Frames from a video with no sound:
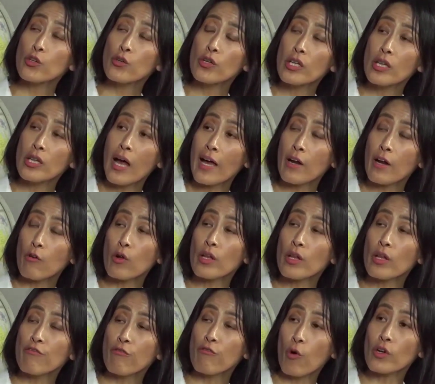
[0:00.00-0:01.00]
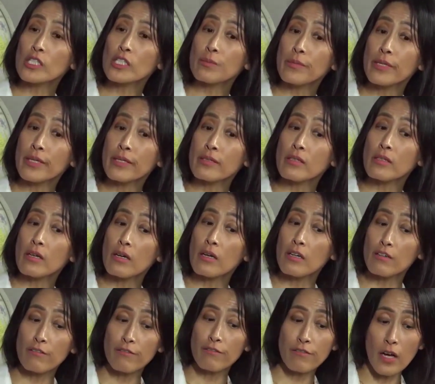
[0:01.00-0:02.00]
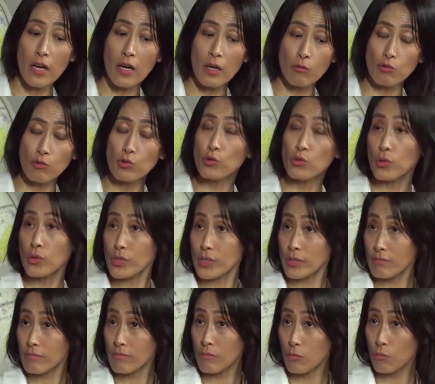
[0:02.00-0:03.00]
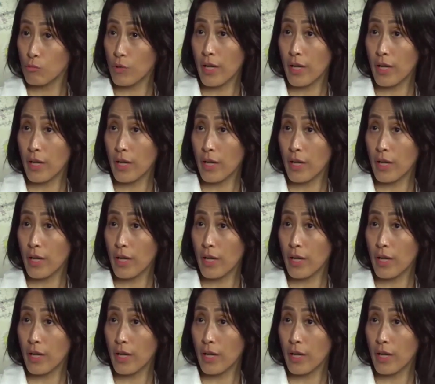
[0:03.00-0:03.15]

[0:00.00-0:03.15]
unilateral enforcement of uh, rules,